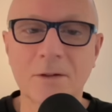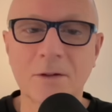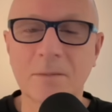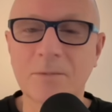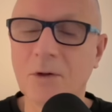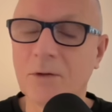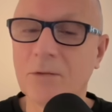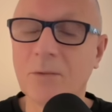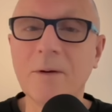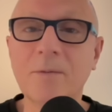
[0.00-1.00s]
So they've drove
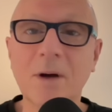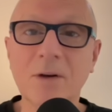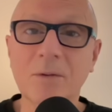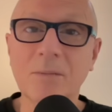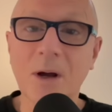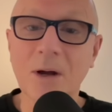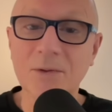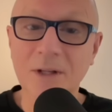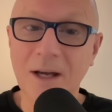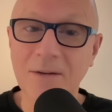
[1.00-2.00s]
300-400
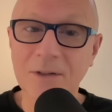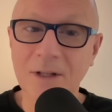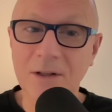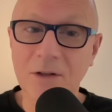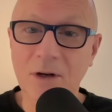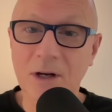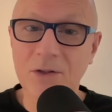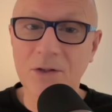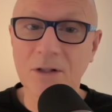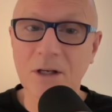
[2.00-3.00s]
miles after that
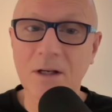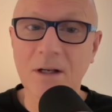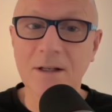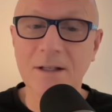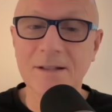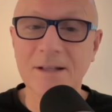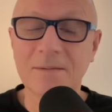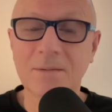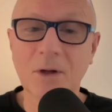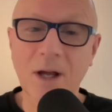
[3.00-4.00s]
crash. I didn't see
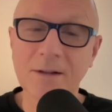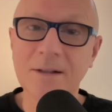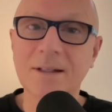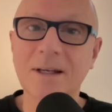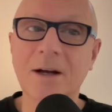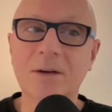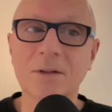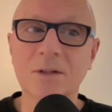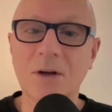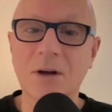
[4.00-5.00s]
them look under the car
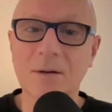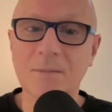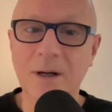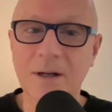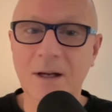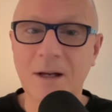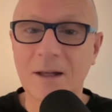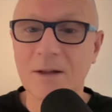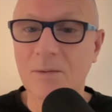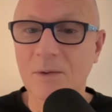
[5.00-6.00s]
at the time, but
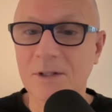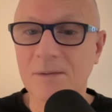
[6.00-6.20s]
there was